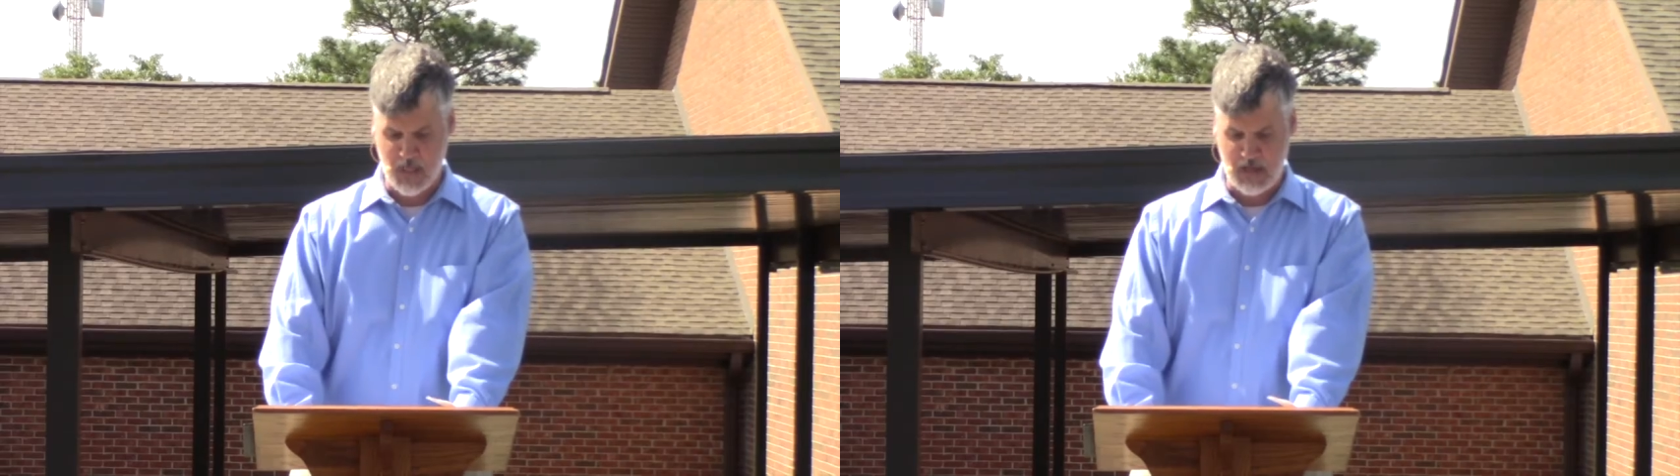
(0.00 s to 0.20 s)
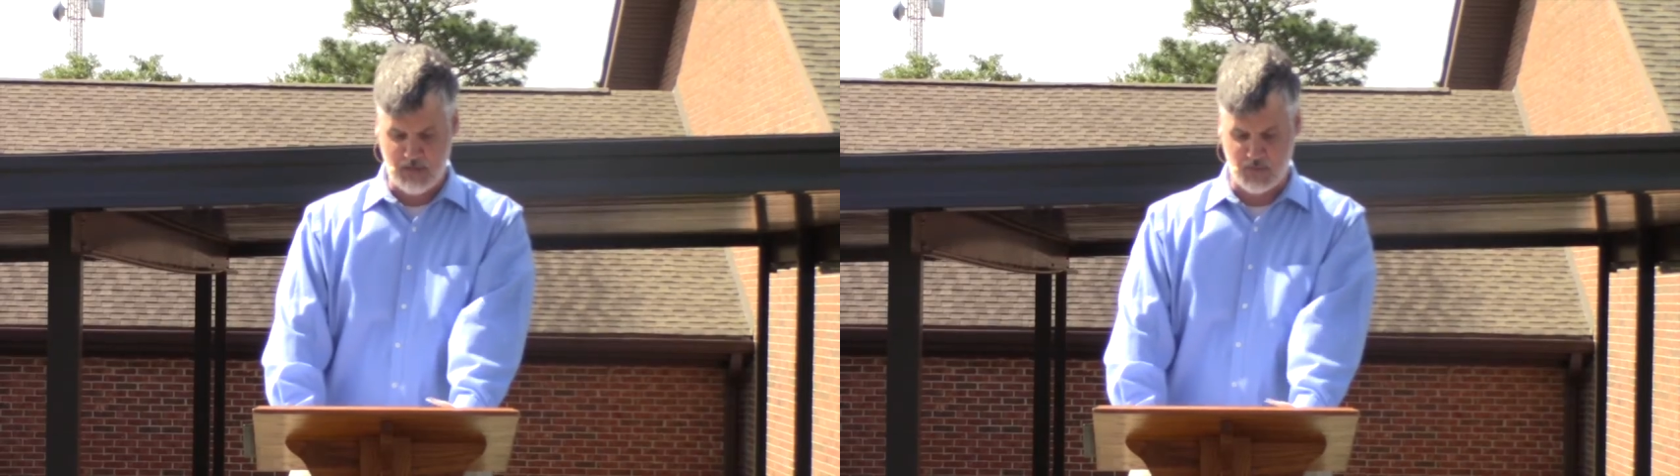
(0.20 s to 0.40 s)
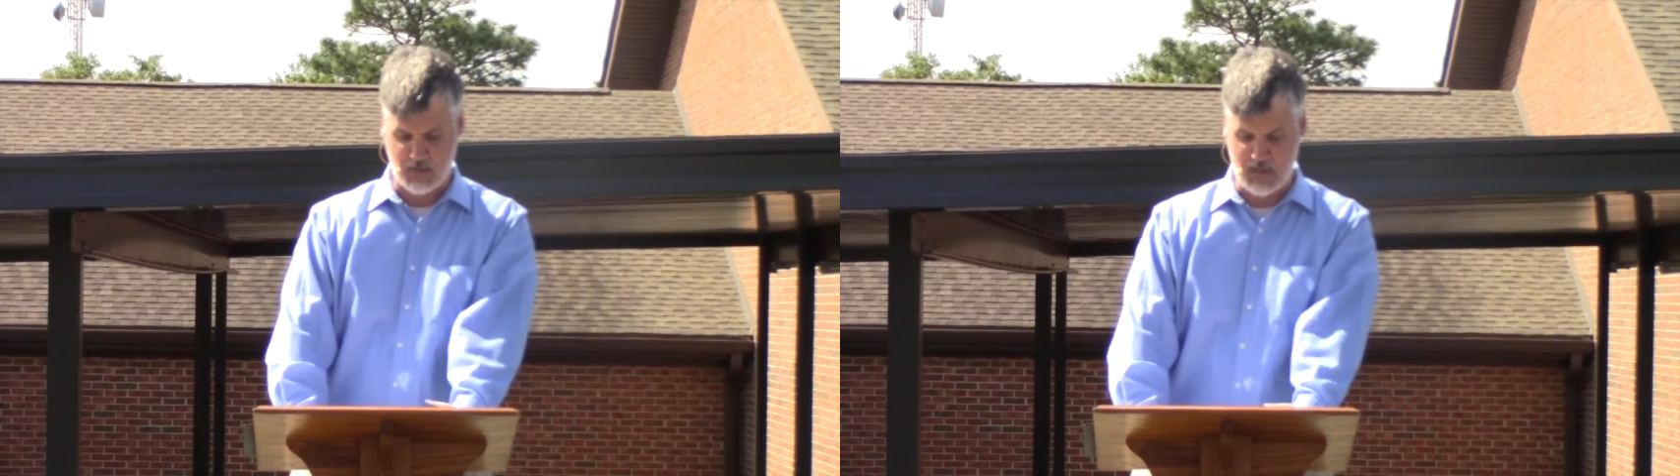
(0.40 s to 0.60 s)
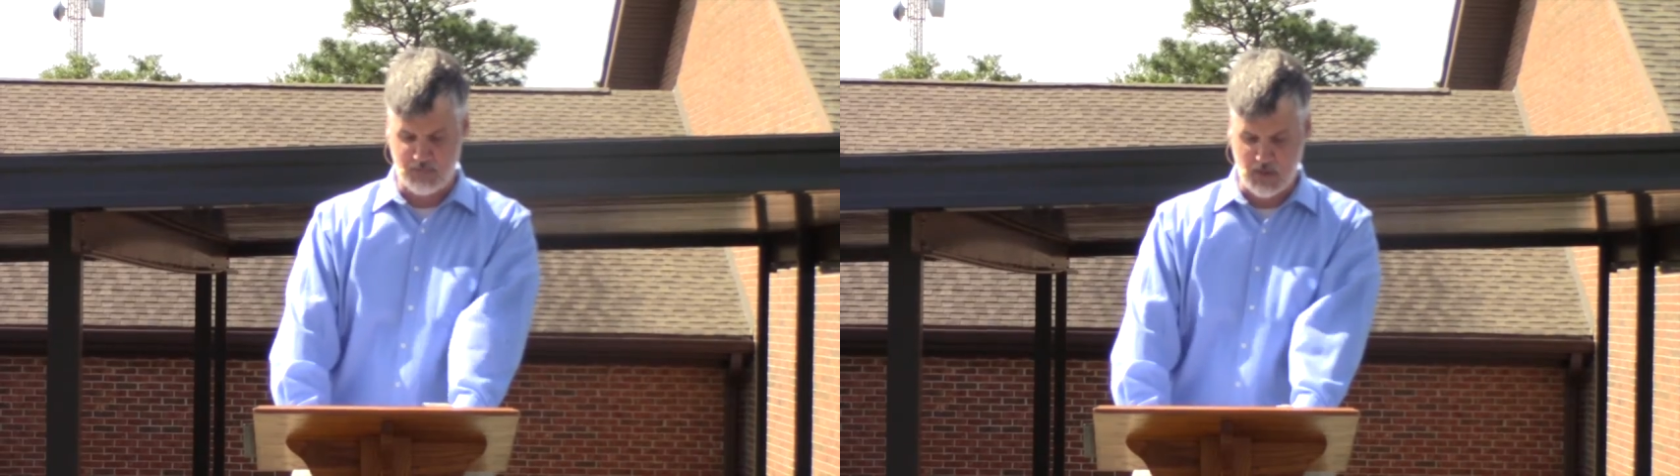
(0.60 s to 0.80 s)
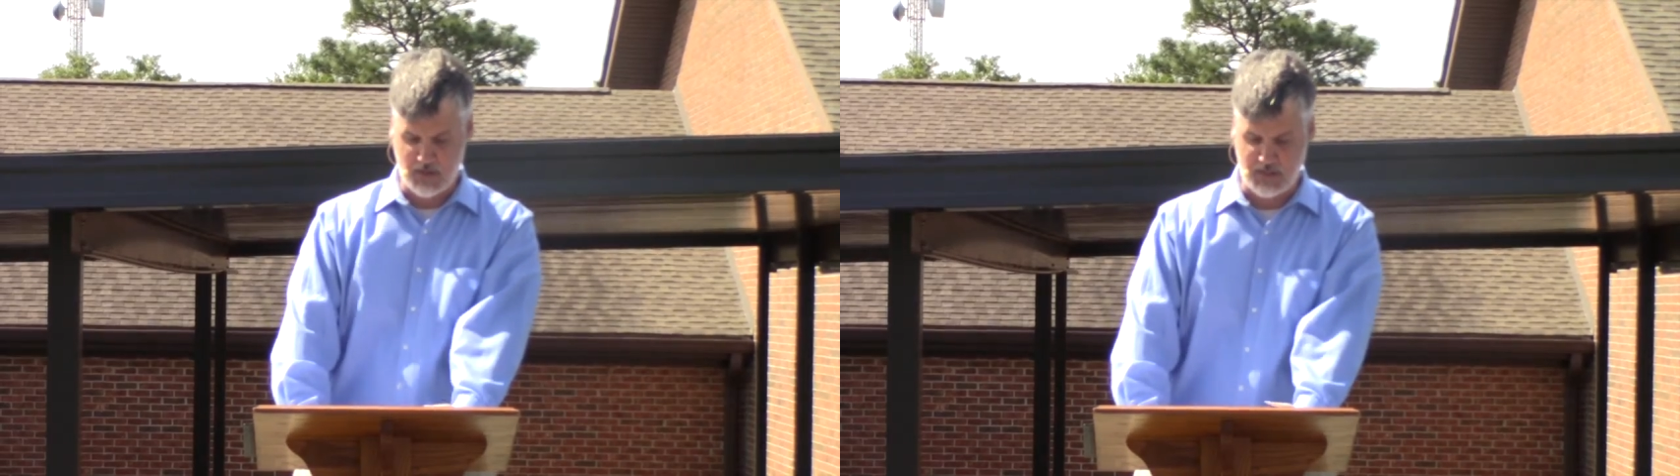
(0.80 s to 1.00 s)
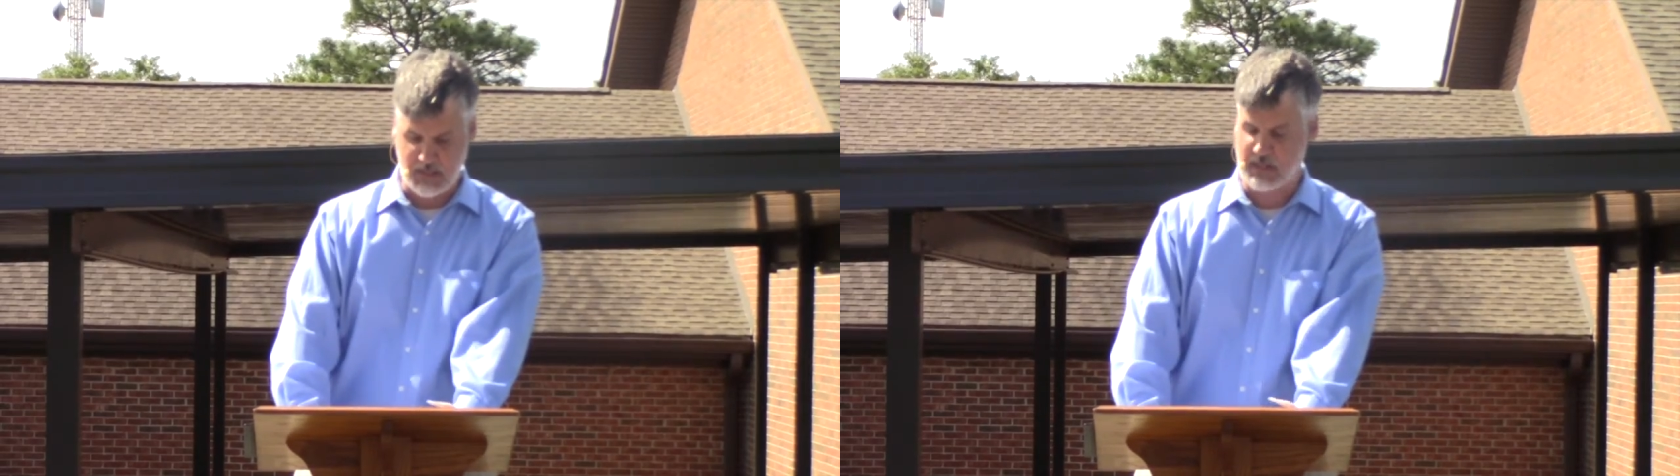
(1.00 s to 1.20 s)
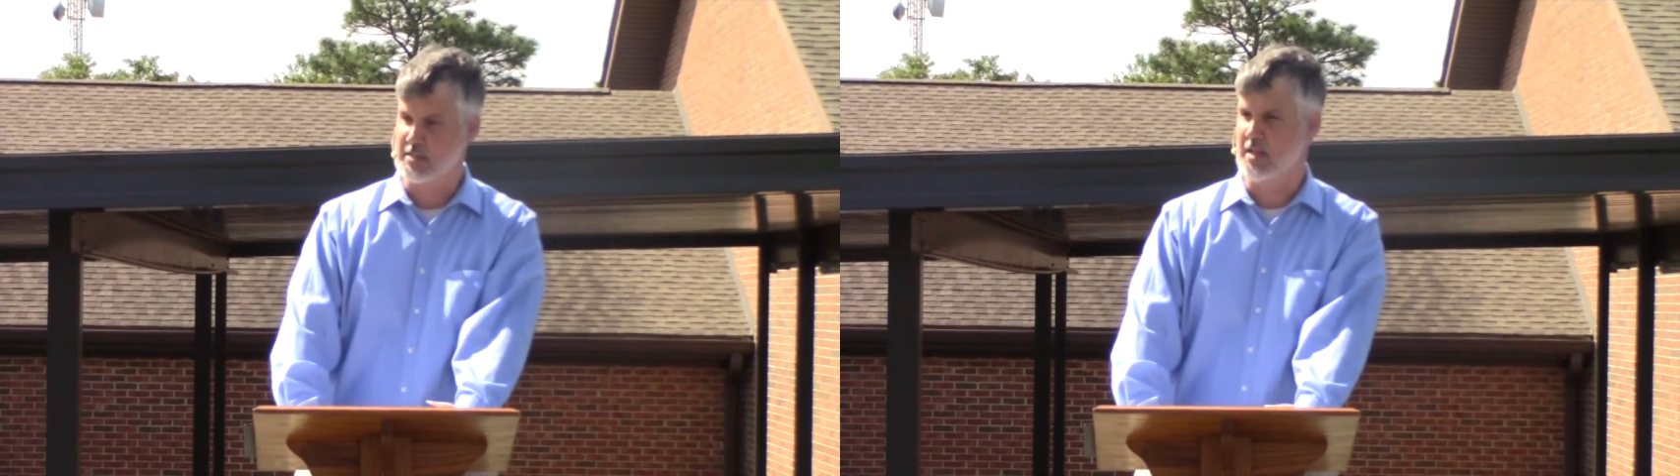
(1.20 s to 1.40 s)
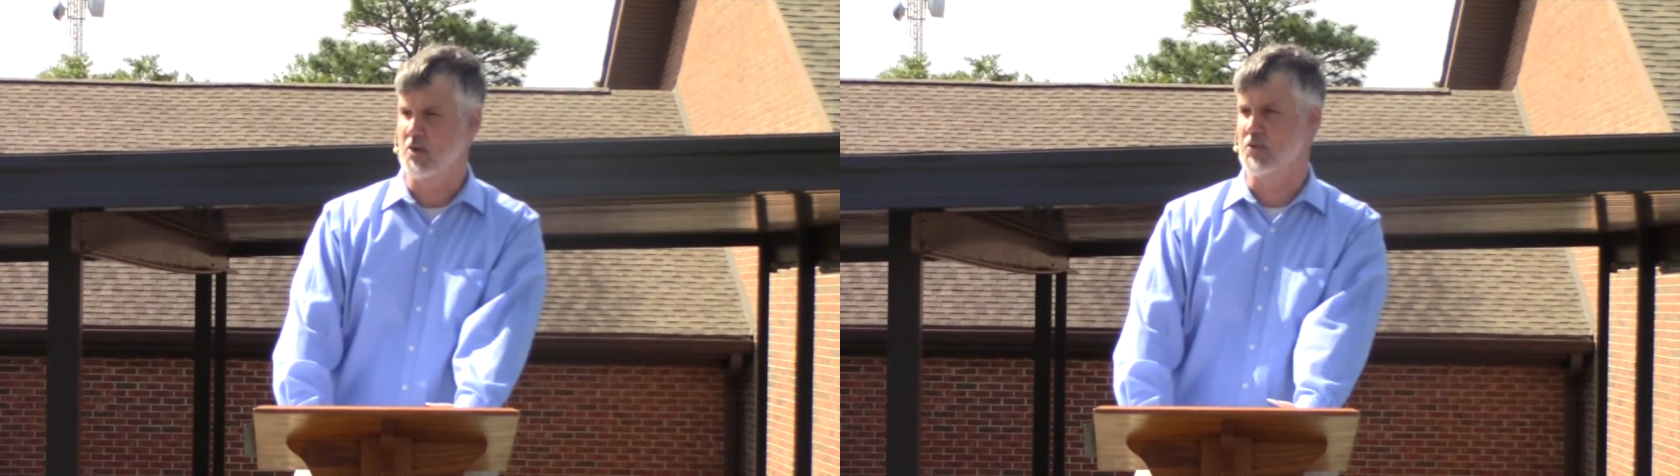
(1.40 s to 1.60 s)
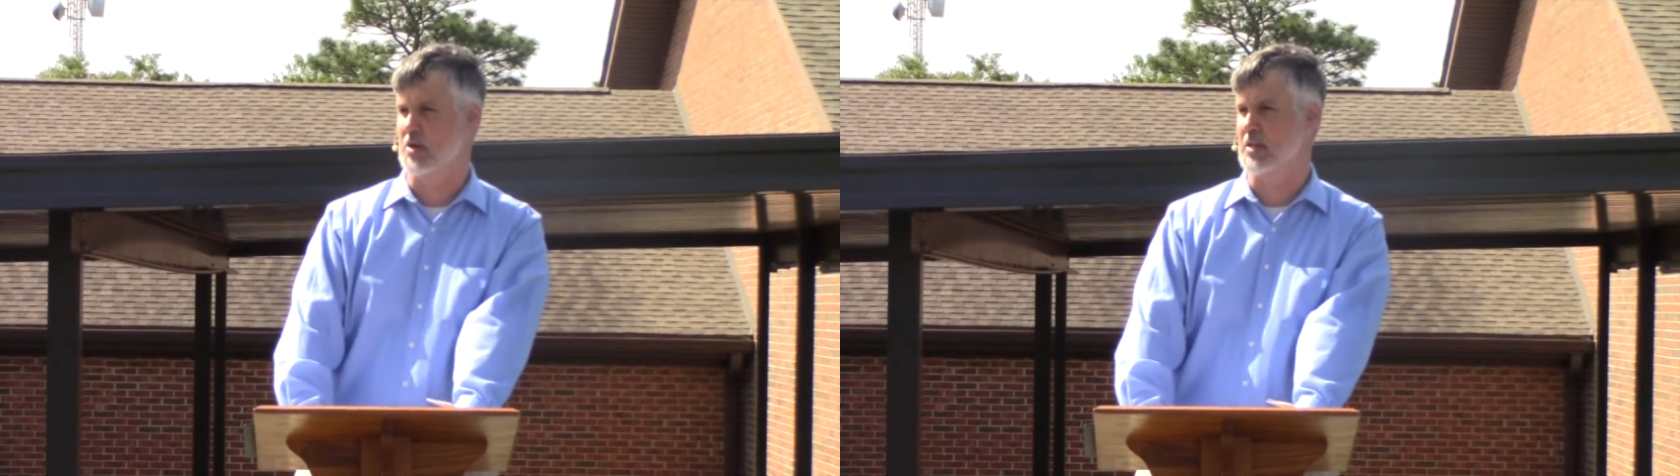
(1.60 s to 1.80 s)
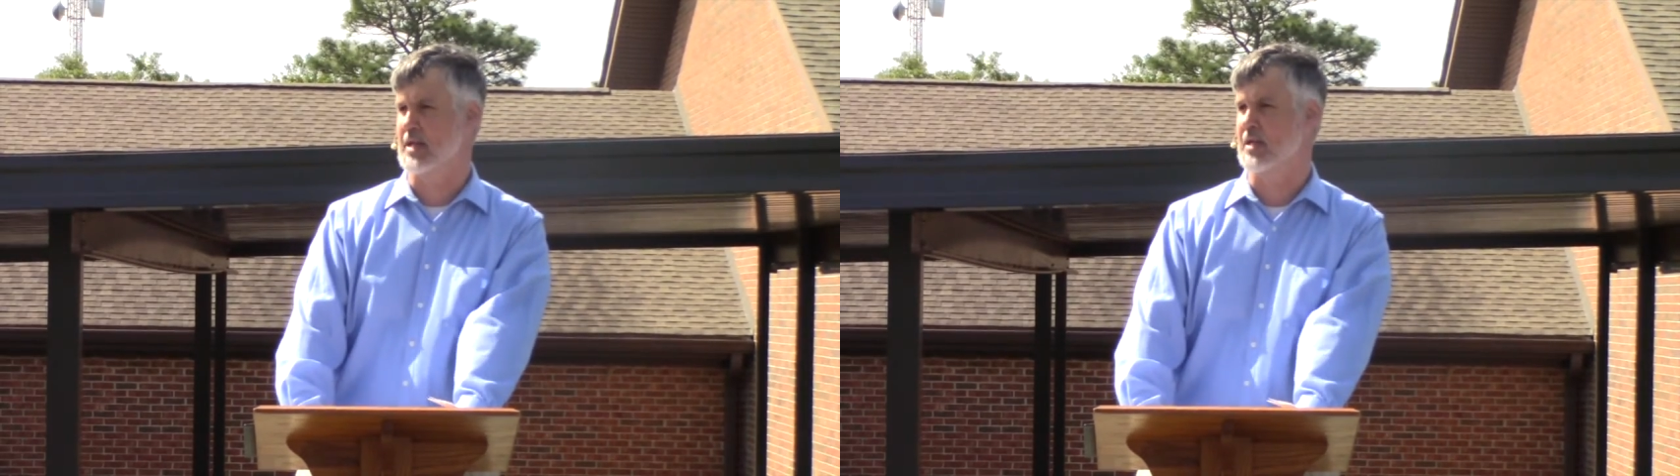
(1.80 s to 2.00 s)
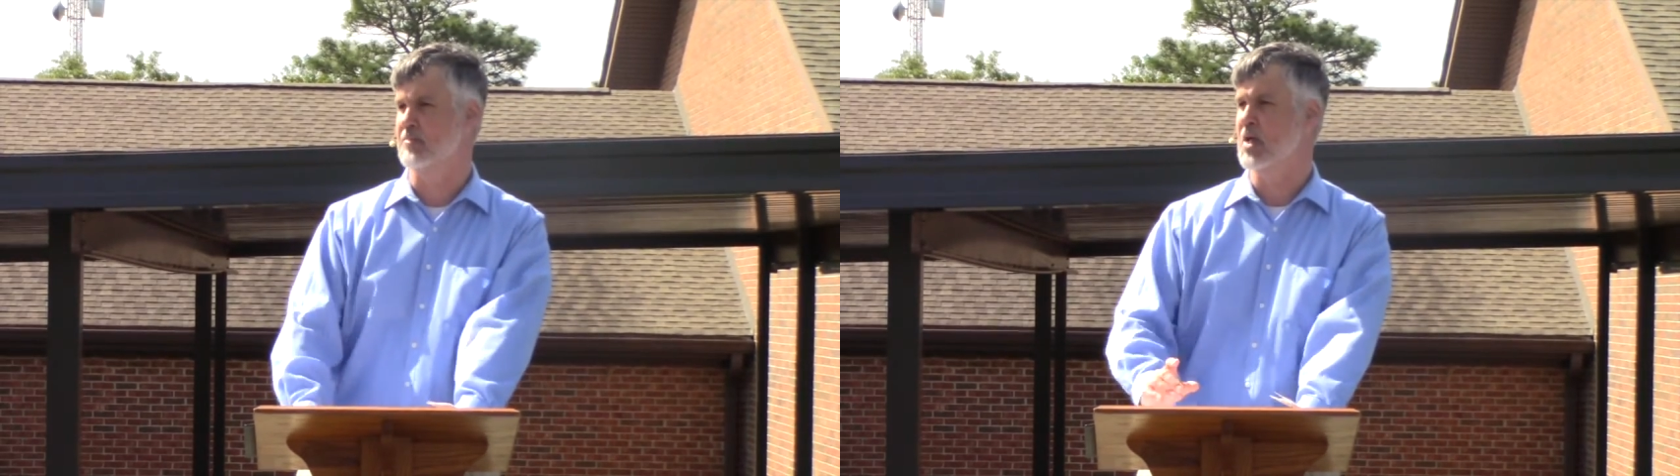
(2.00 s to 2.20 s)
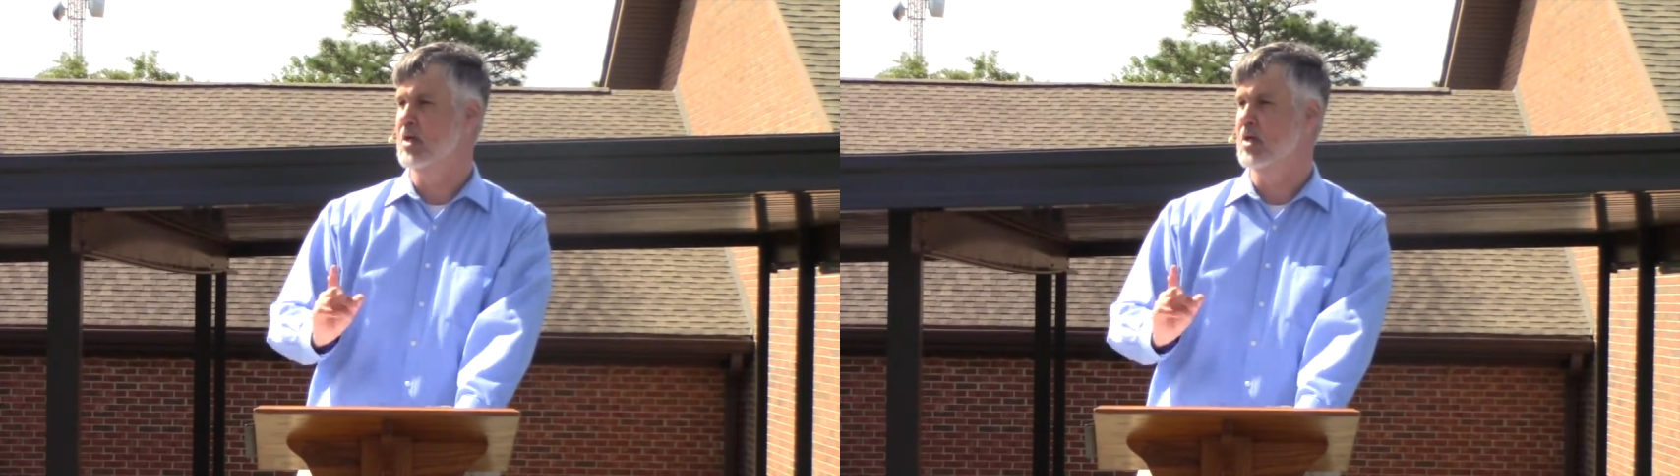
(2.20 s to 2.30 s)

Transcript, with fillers: and forgive their sin and heal their land.